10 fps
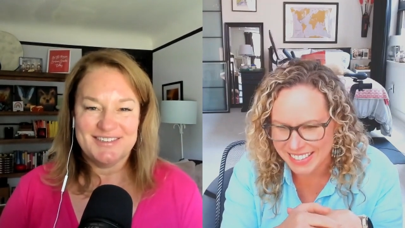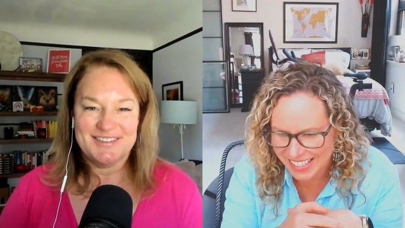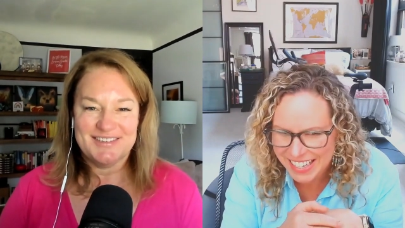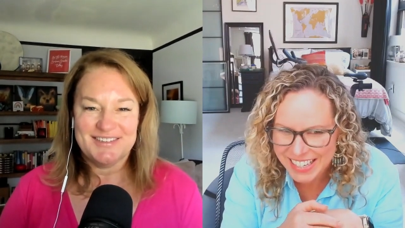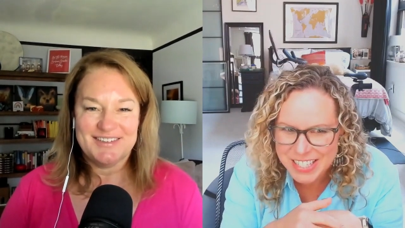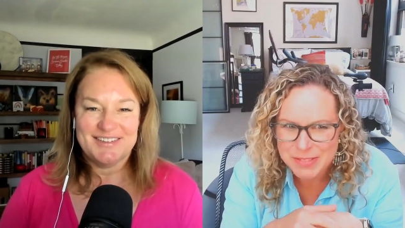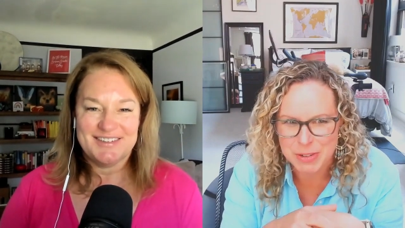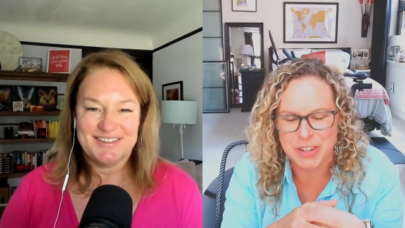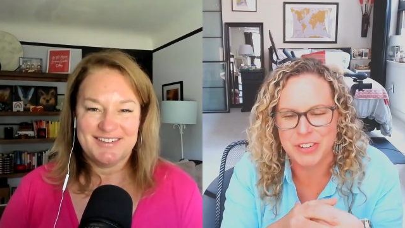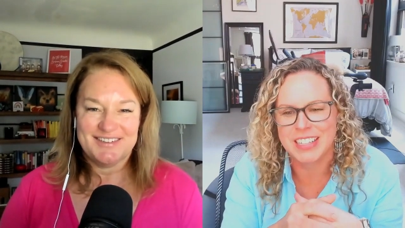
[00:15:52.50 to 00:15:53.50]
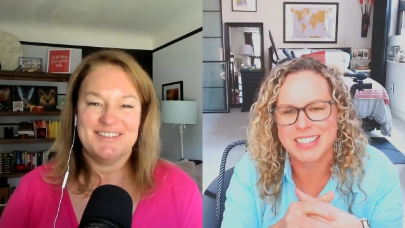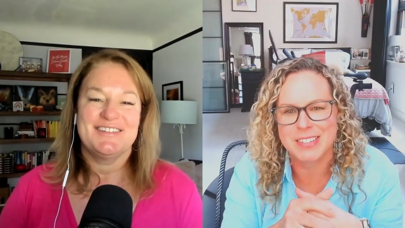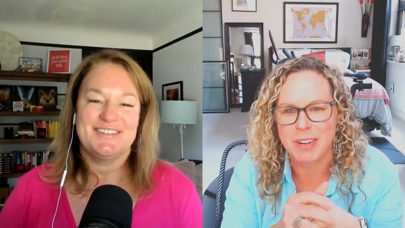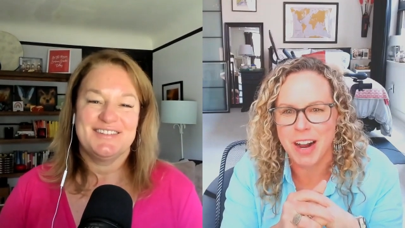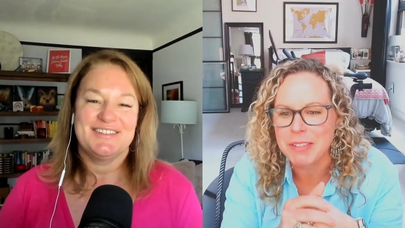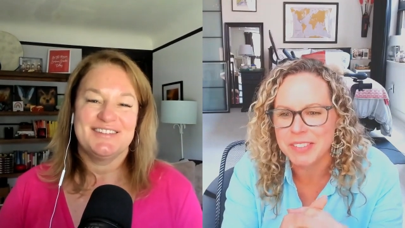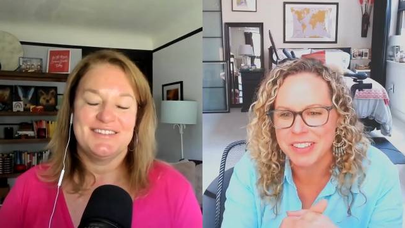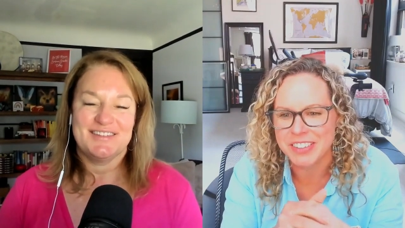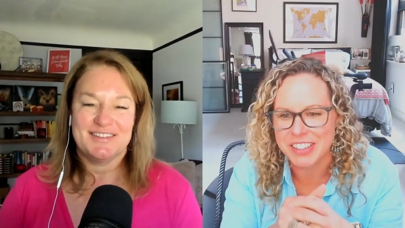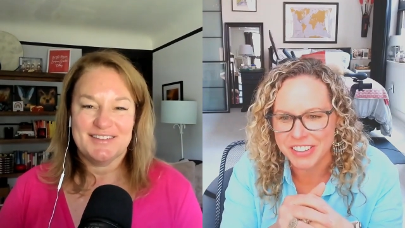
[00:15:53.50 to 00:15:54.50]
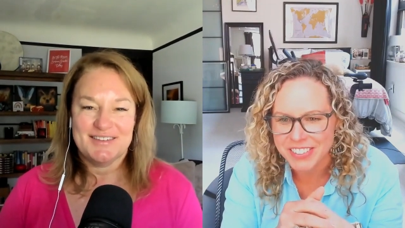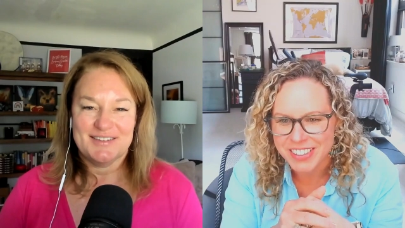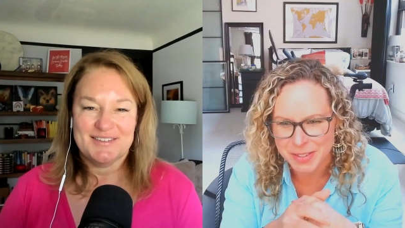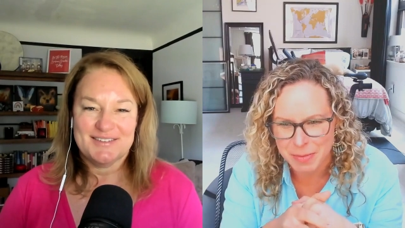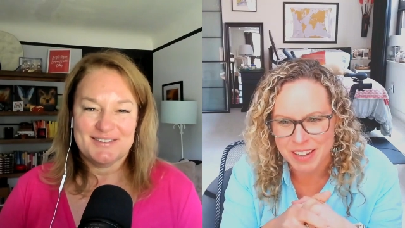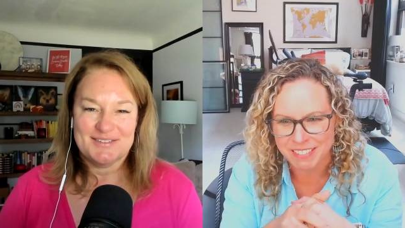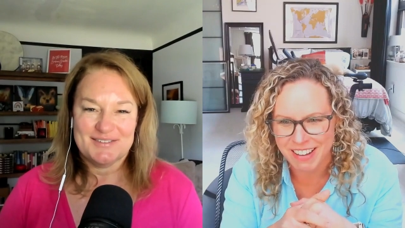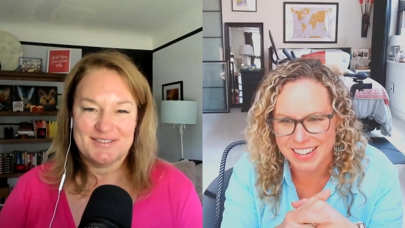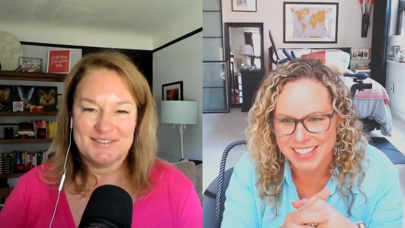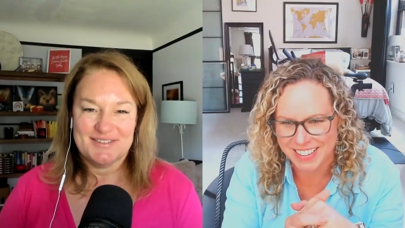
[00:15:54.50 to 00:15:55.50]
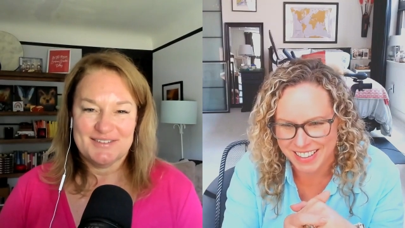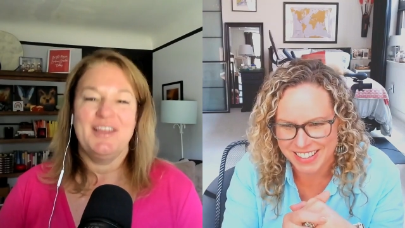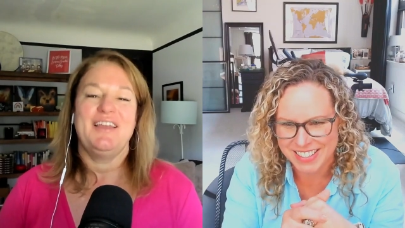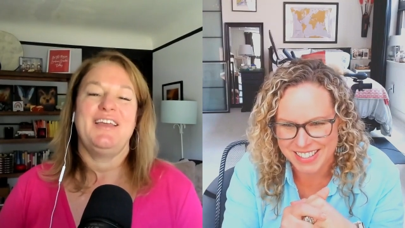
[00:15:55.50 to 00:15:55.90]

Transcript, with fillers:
Speaker 1: It is more nuanced, and probably where you can speak a lot to this